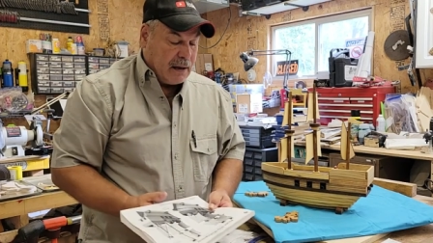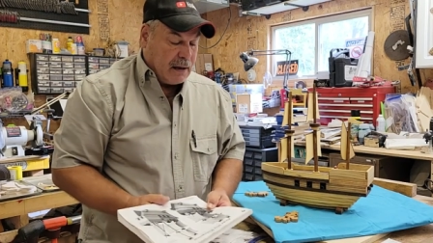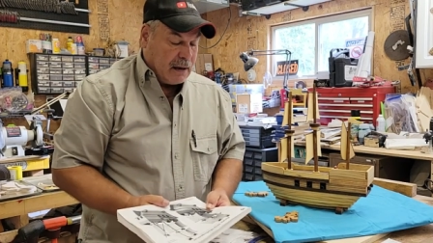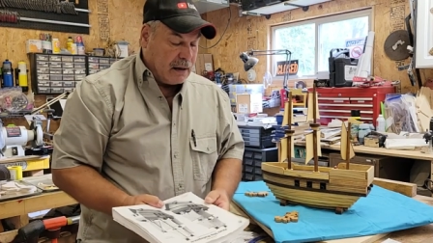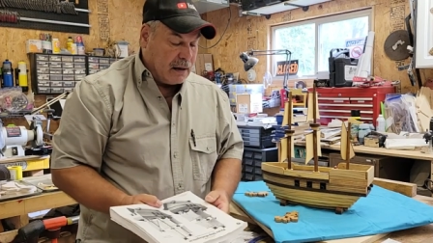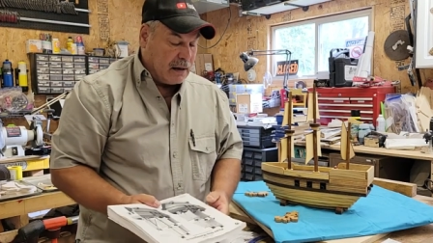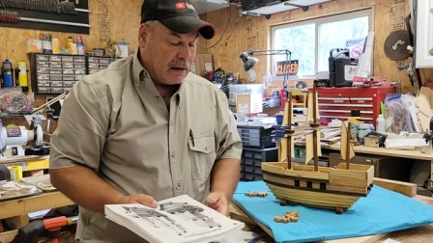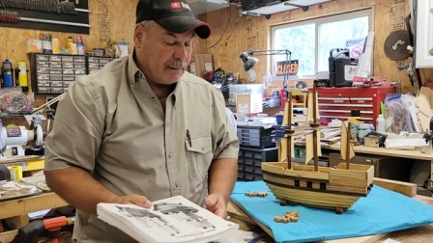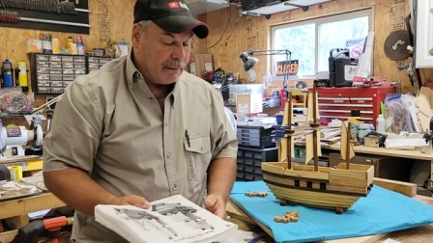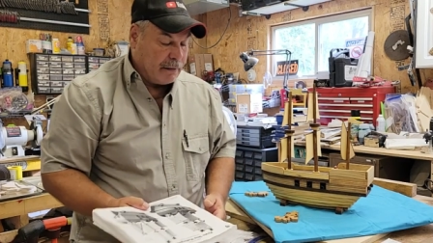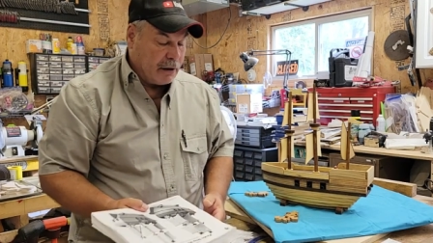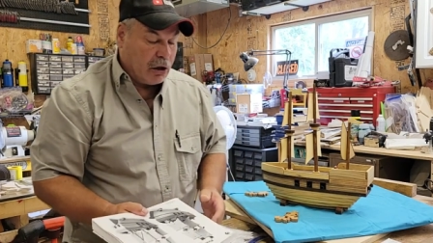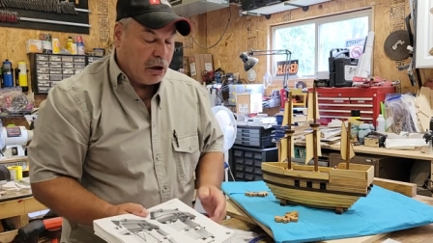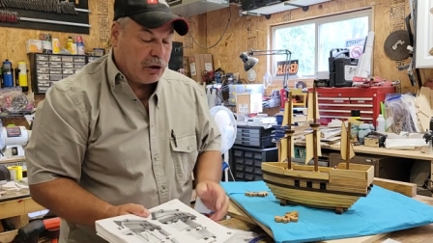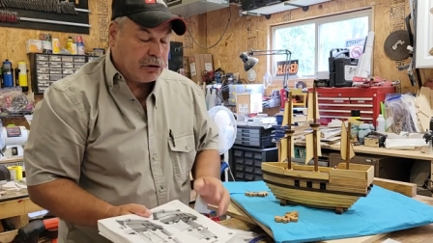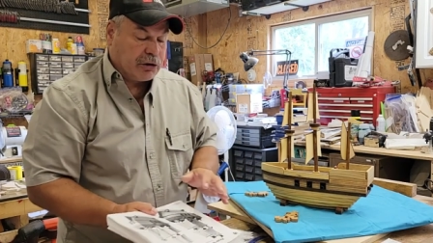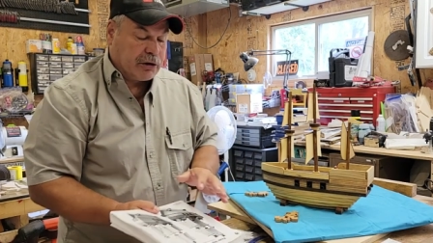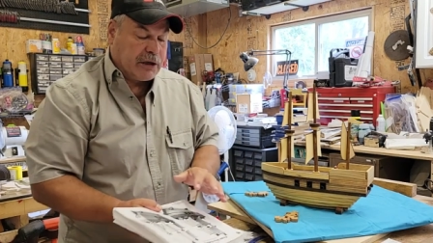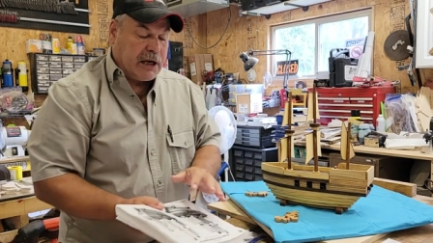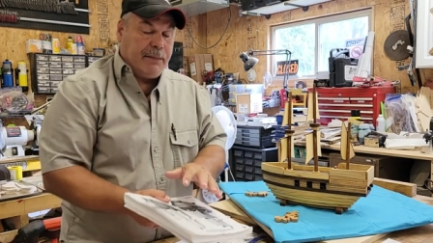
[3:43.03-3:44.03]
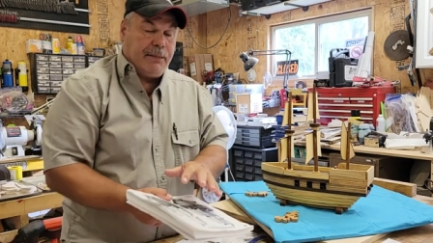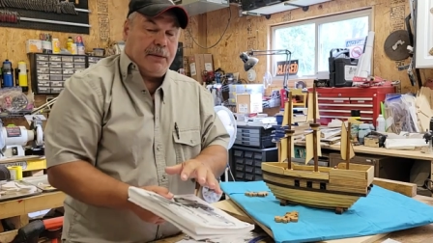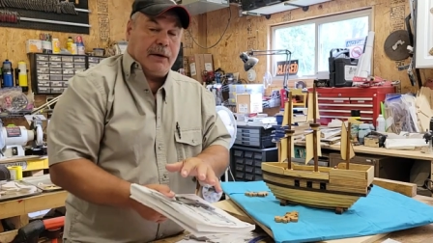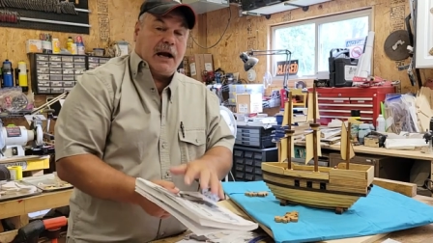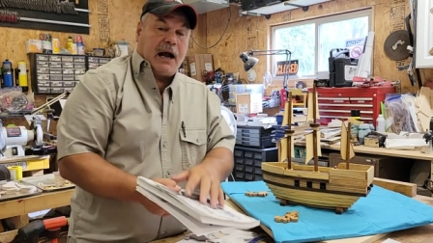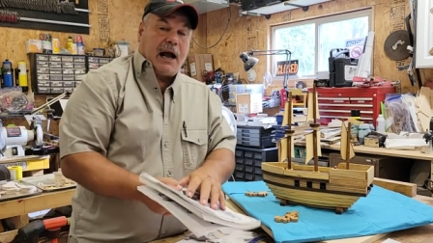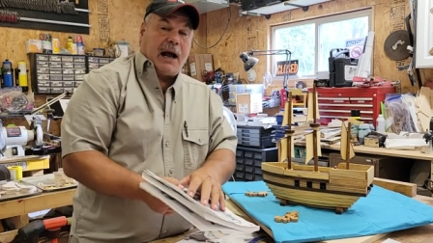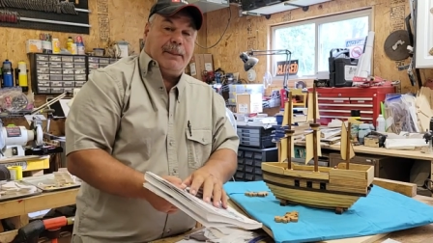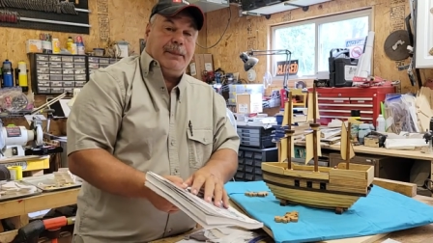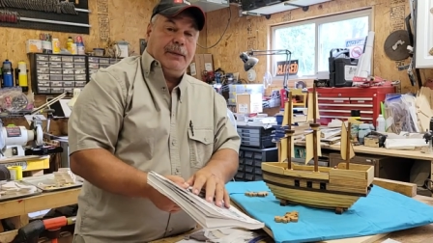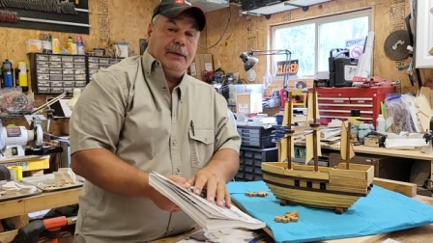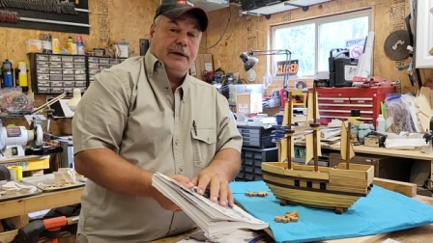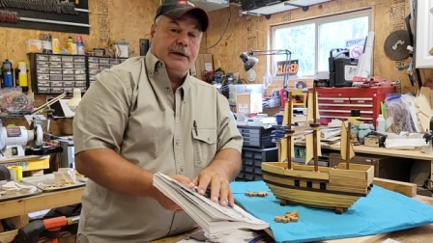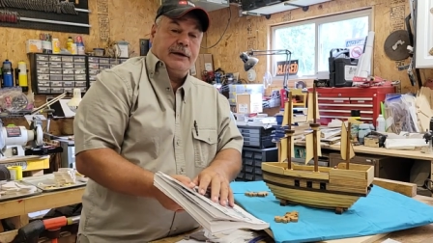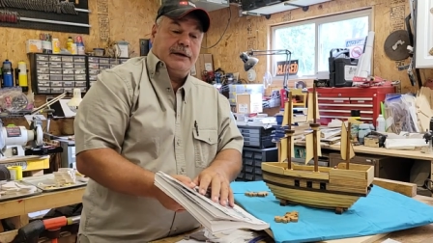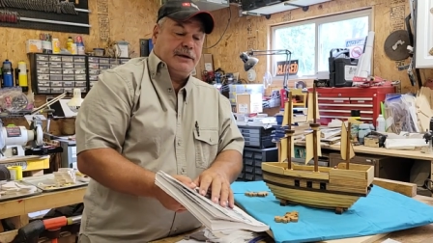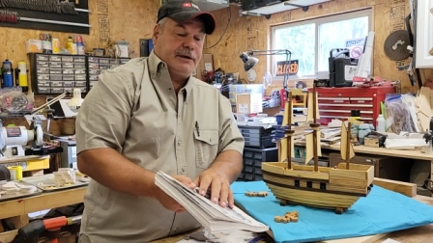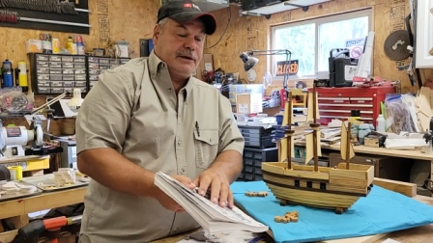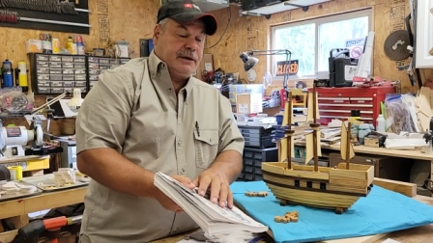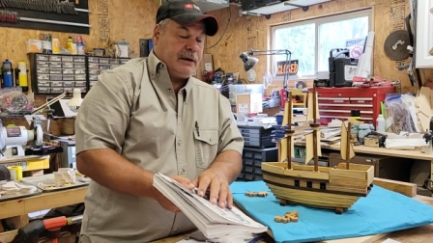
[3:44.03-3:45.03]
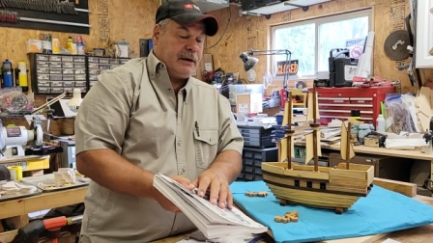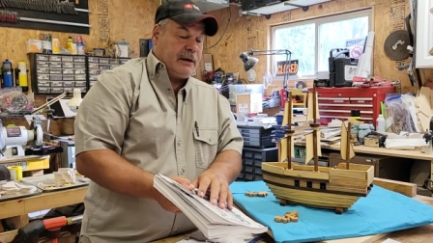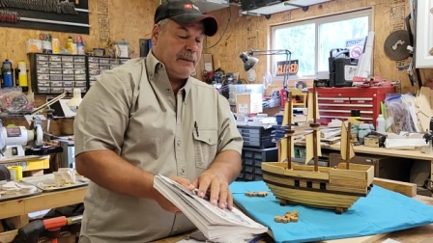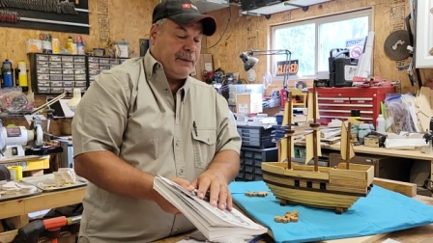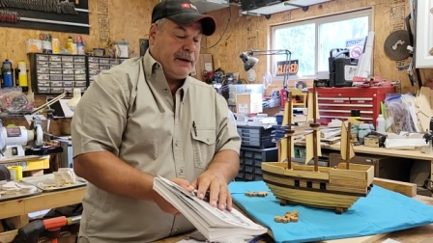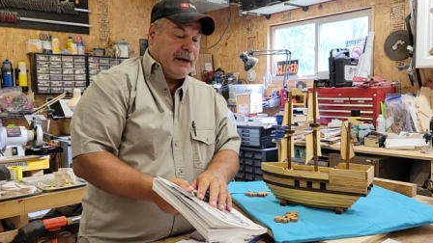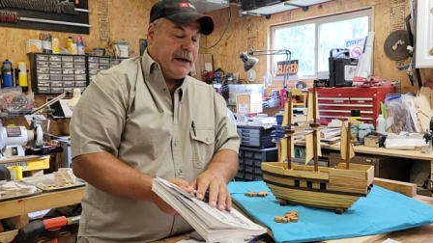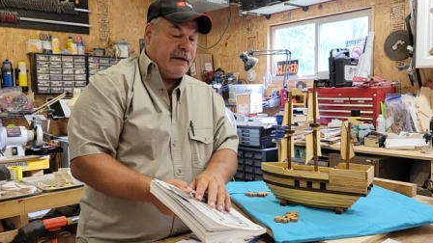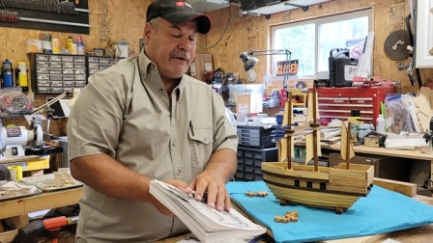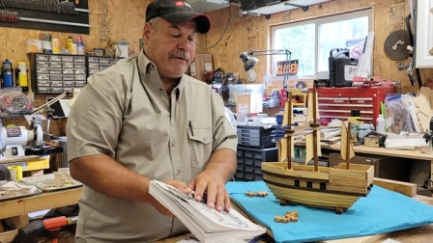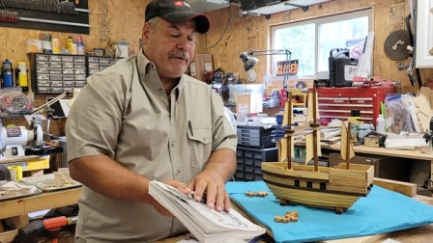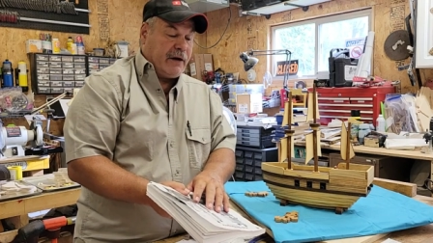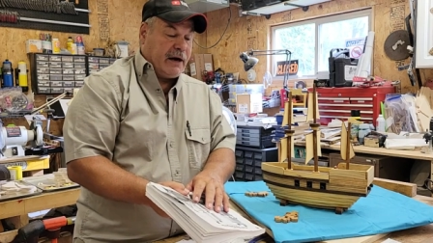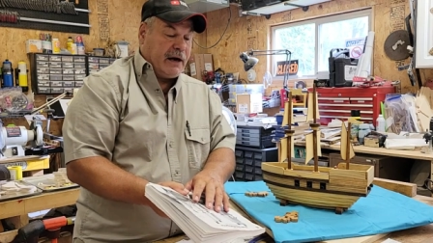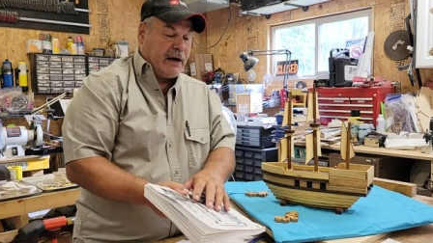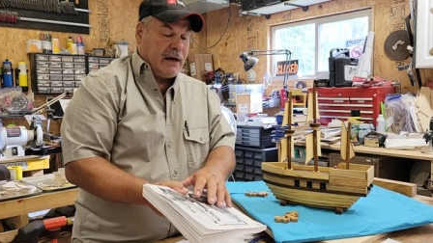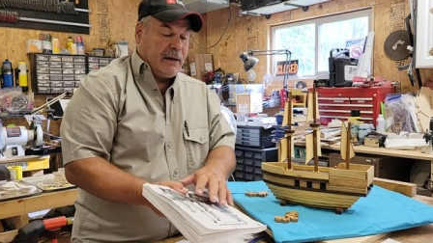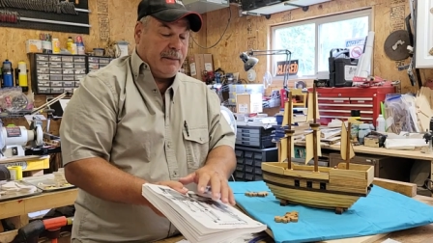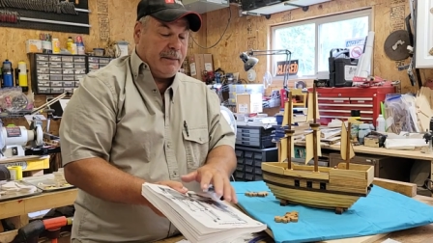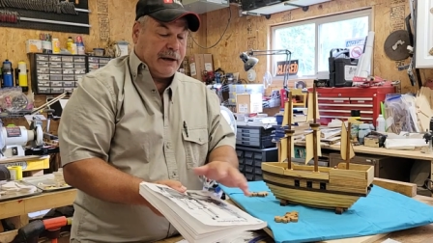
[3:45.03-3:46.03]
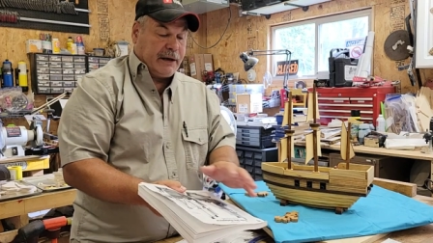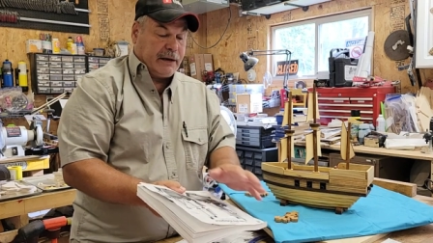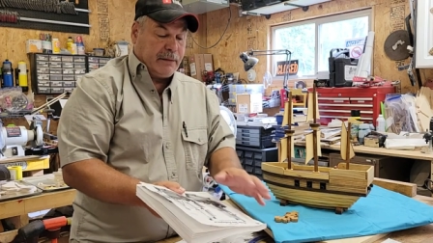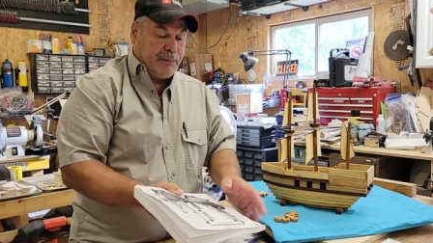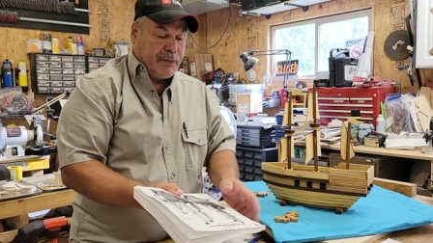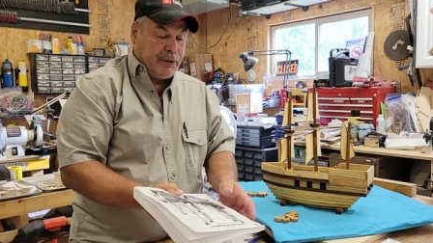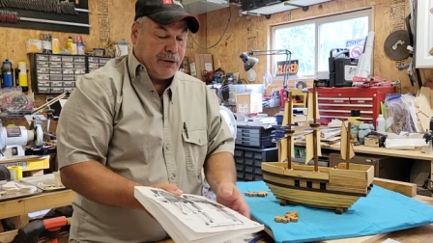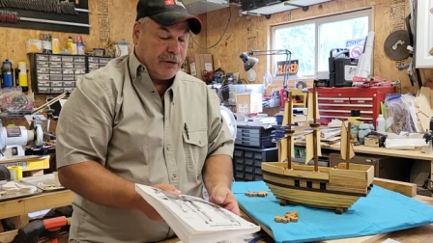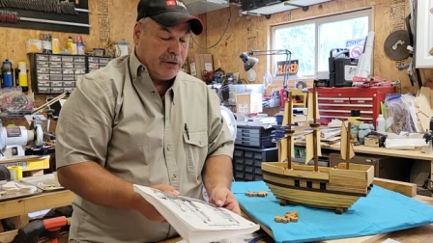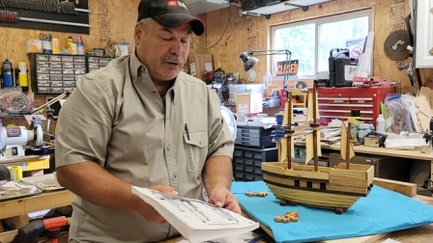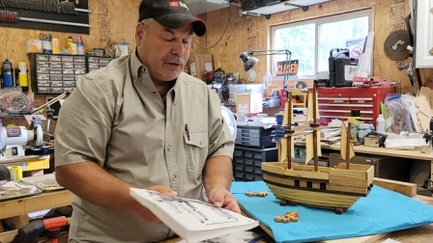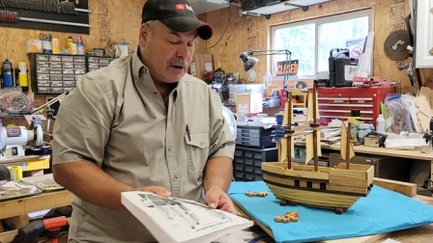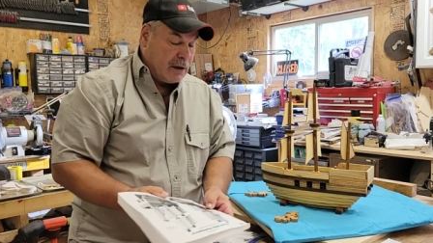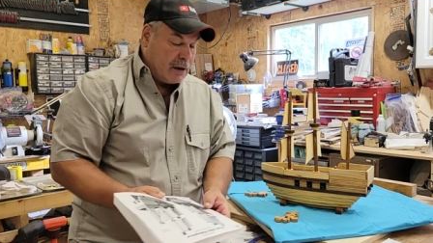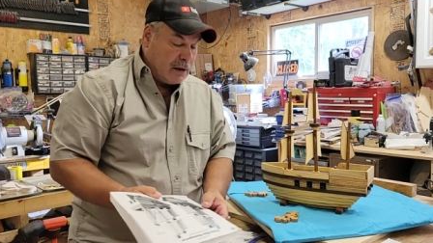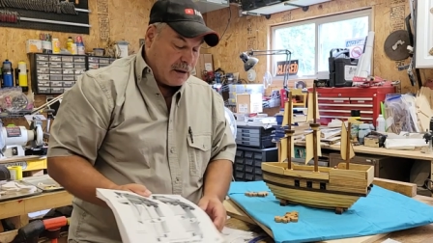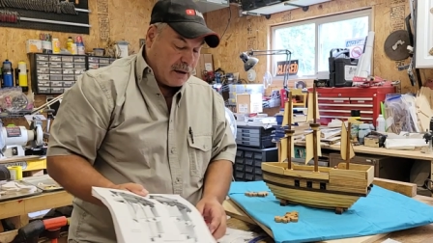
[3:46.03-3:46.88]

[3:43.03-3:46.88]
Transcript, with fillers: Um, I also keep a copy of this uh, PDF file on my computer.